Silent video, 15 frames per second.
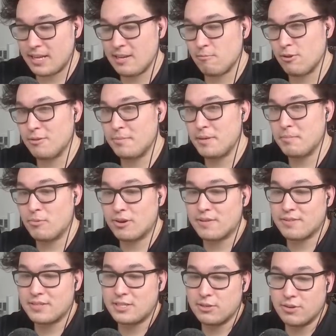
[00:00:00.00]
It will be more
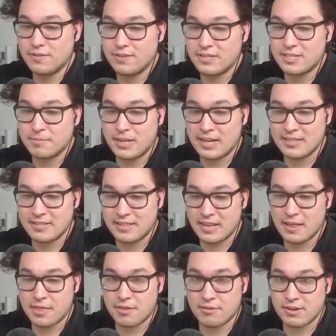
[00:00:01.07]
of a 2 of in some decks
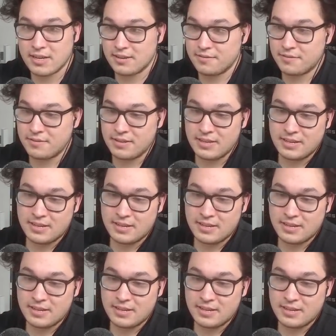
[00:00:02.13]
than a 3 of.